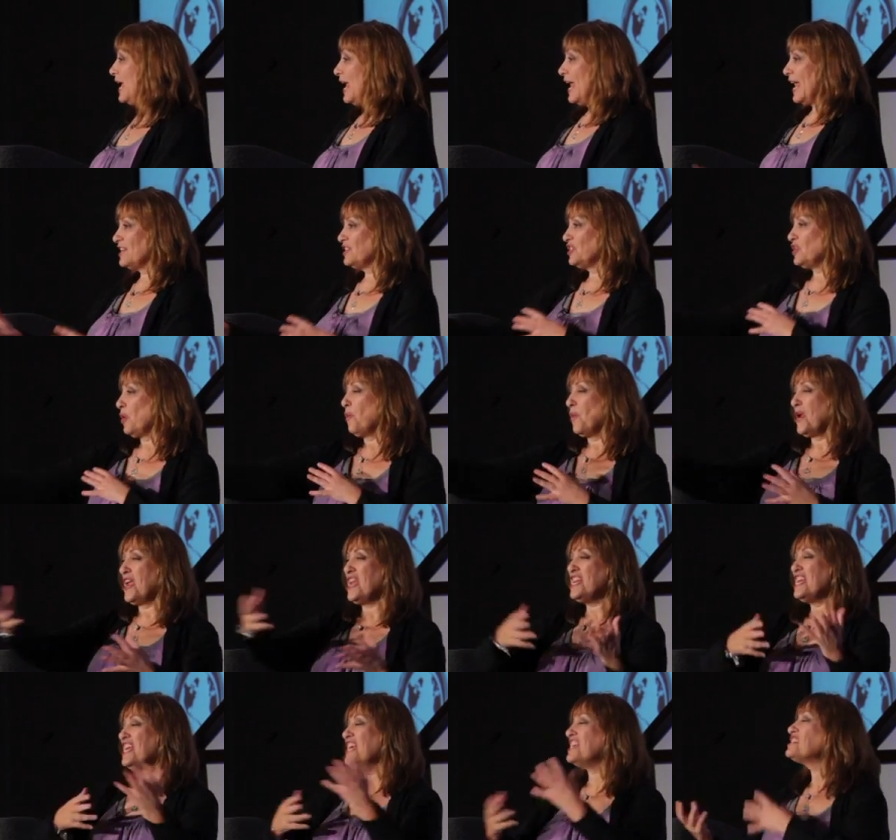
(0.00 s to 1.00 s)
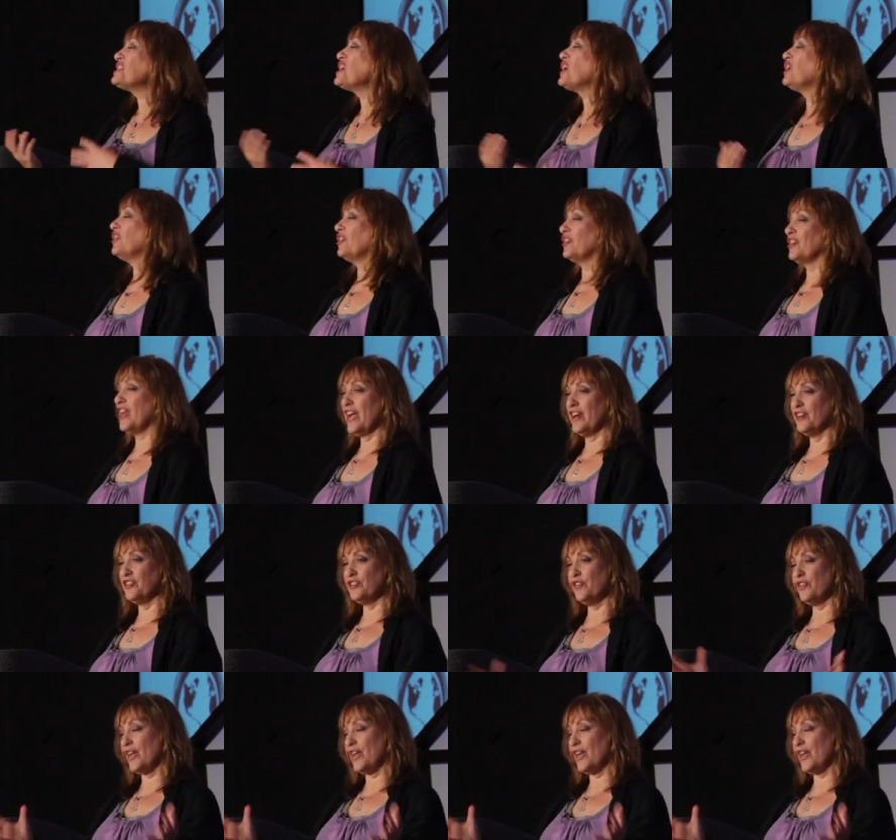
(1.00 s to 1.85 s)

And so we need to learn how to do